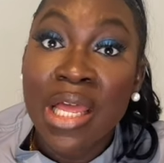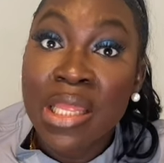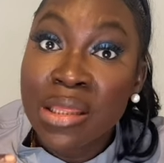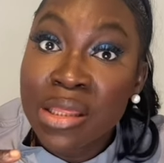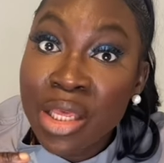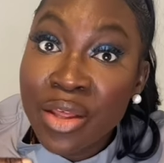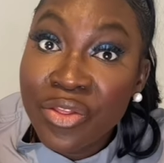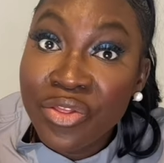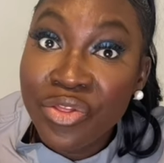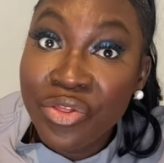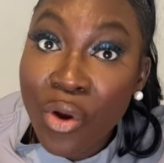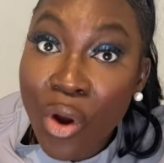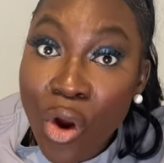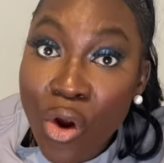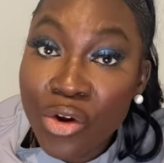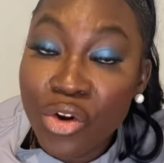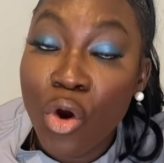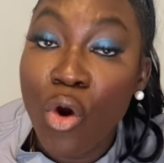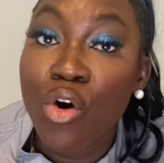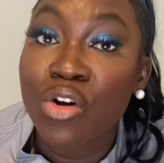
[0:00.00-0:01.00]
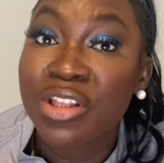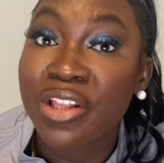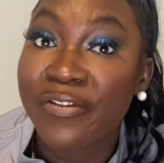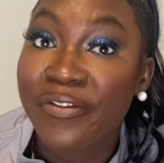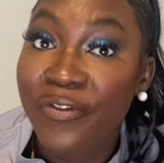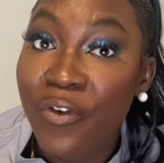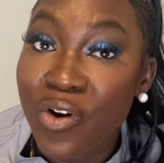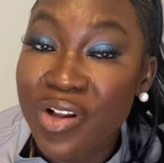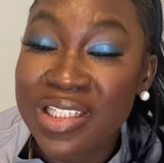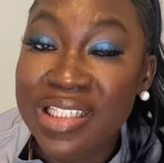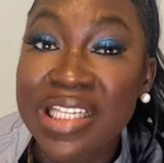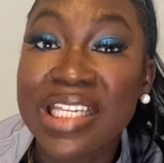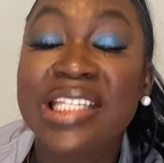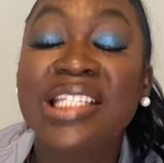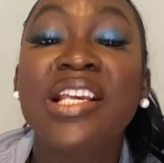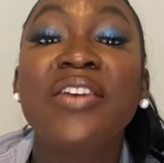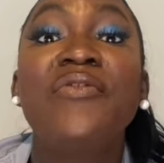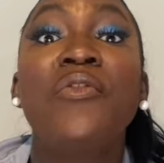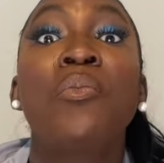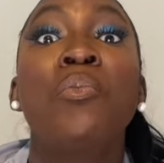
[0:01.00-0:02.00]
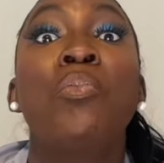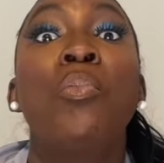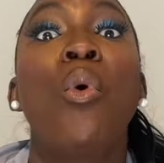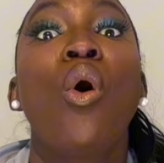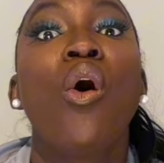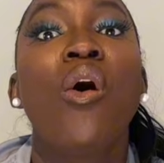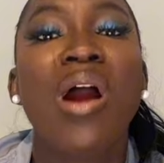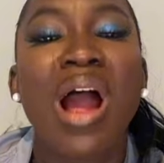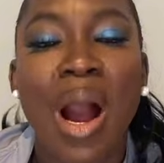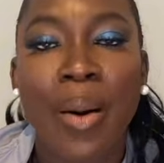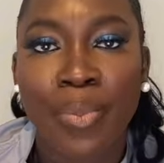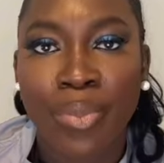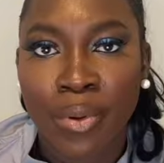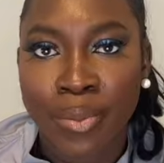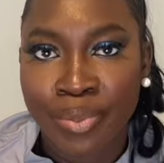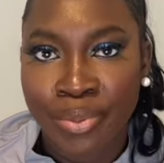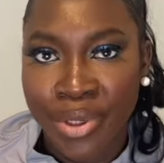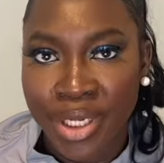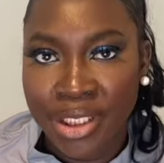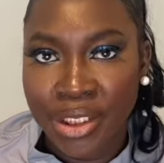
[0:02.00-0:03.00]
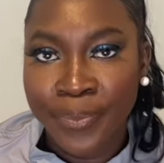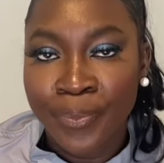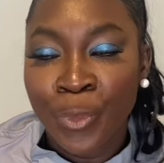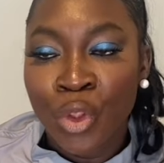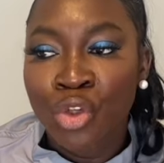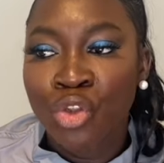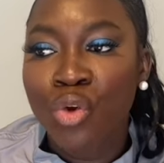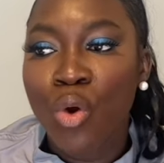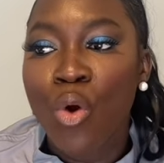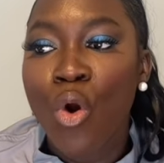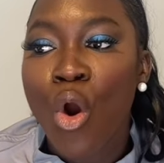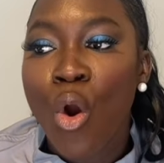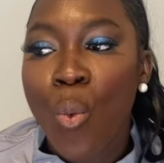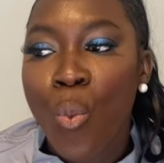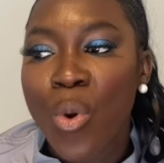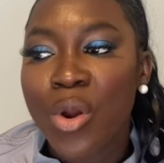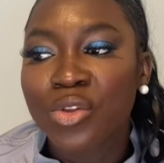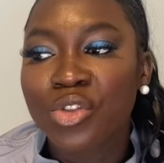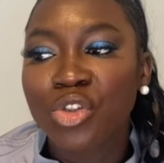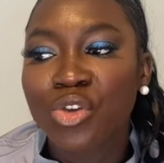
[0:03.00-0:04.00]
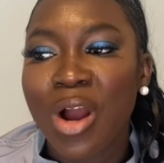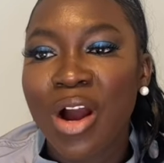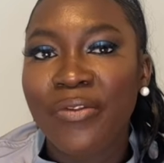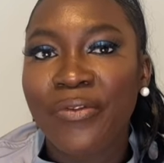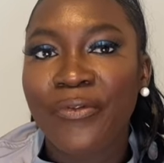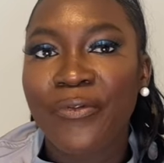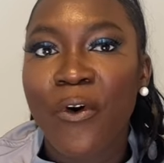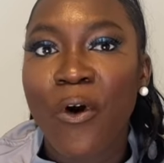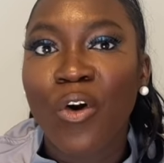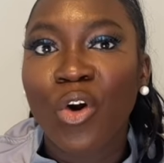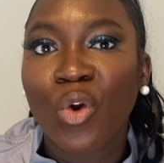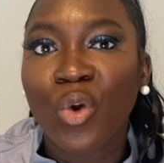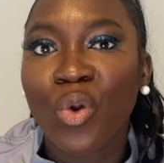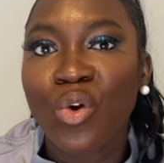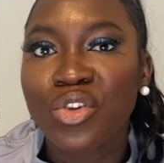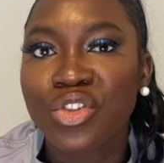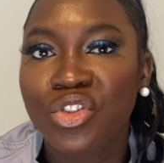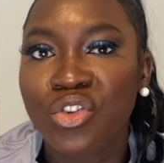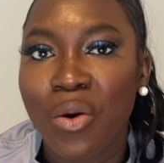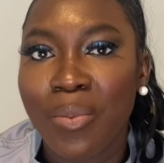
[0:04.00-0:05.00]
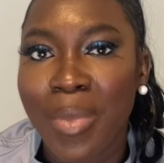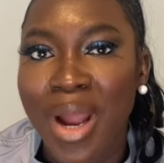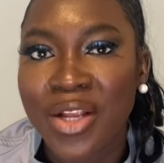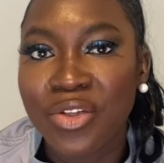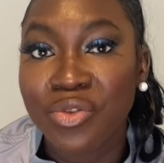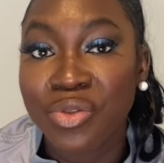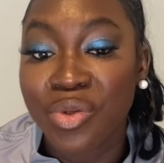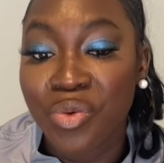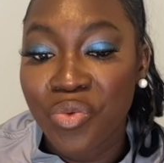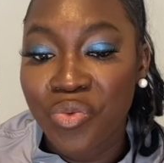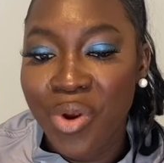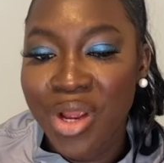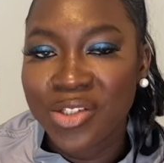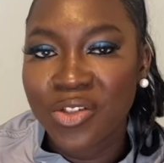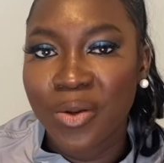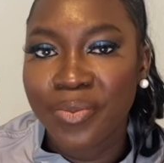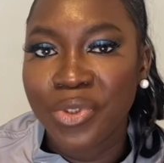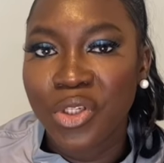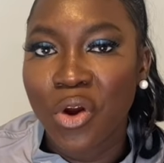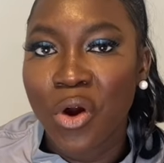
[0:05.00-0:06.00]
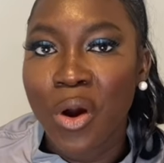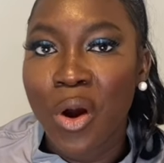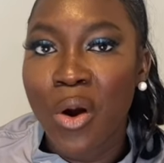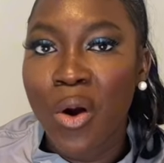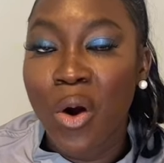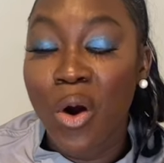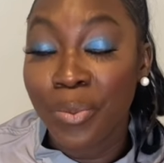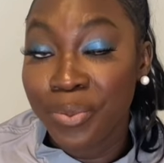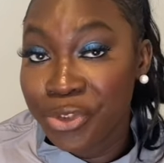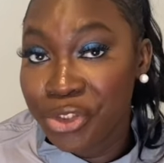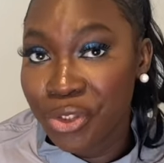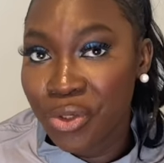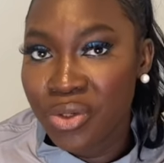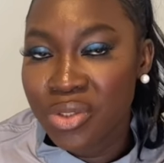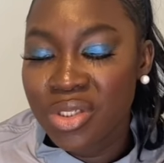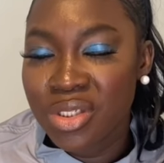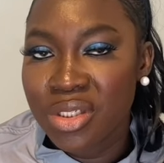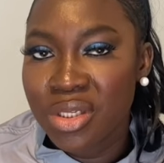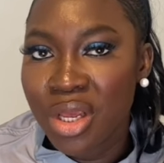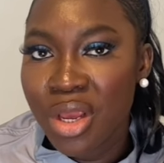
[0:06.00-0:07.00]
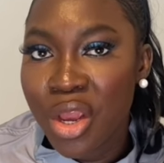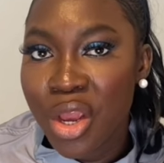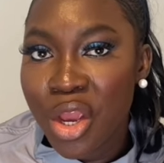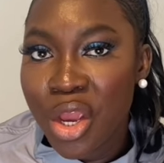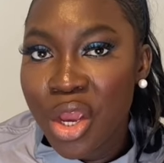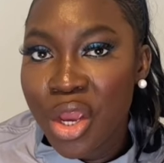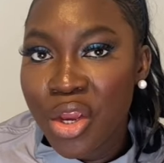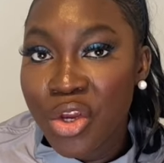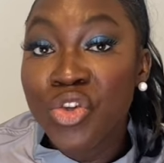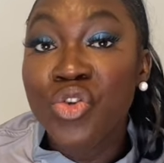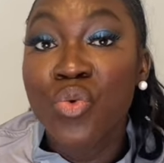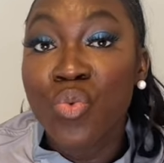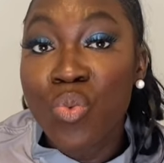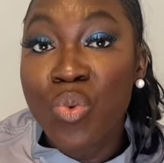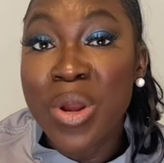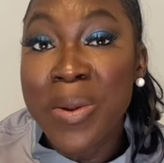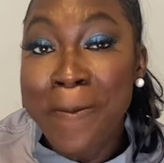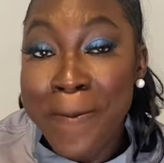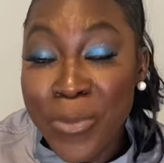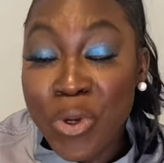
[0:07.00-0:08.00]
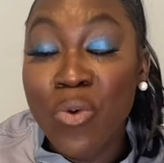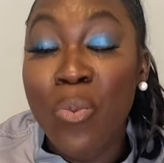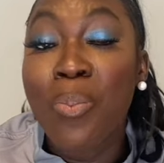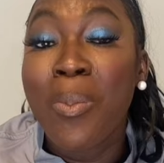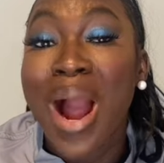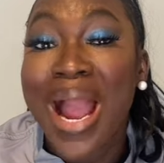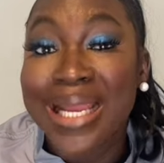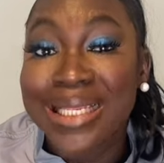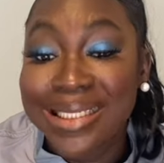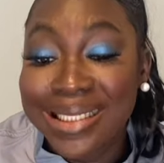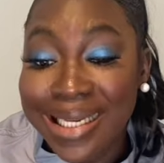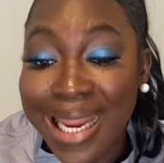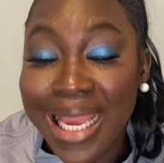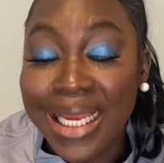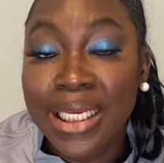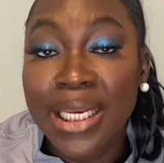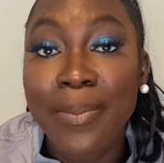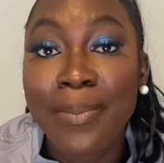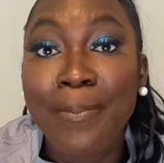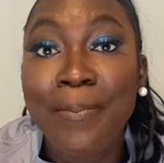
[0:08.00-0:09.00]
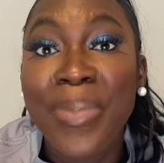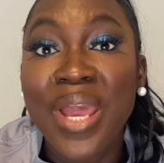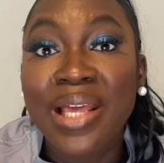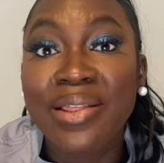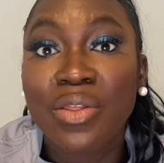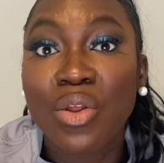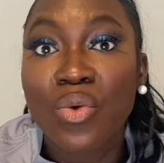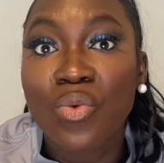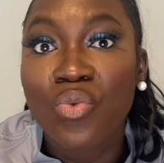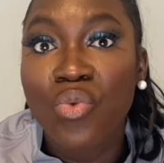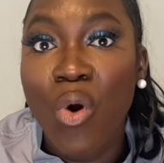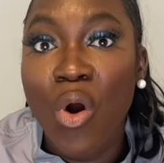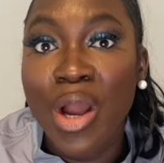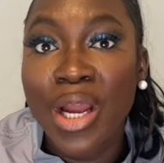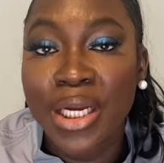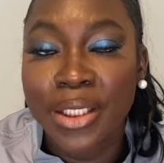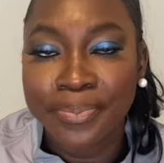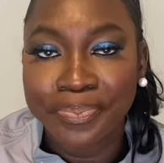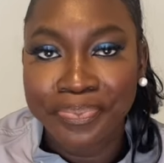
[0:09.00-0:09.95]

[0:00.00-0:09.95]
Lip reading: the third or the fourth is even more appropriate. So once you have foreclosed your mind to the rest of the options, you might likely pick the wrong